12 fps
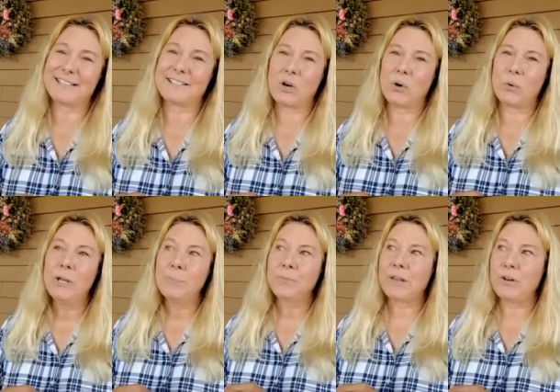So,
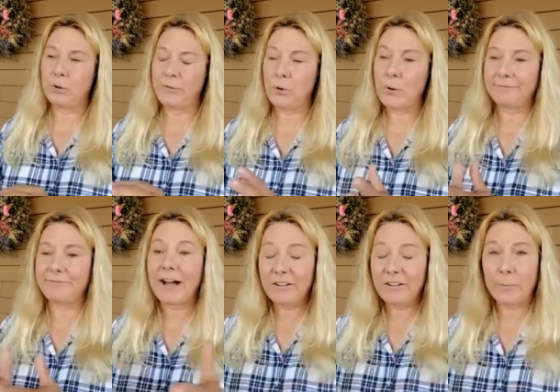you know, if you have
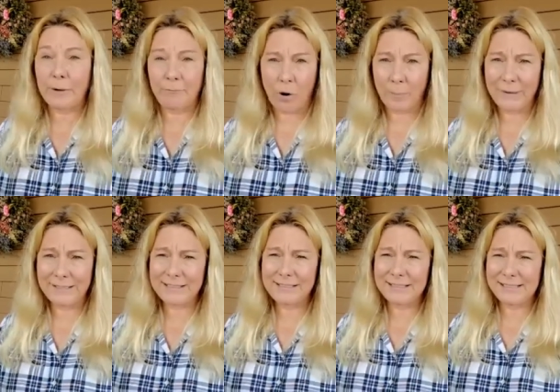5 Buff
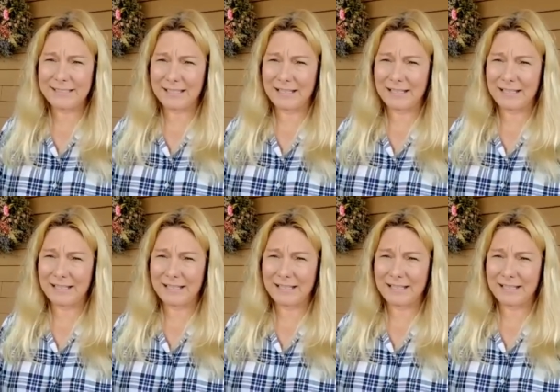Orpingtons,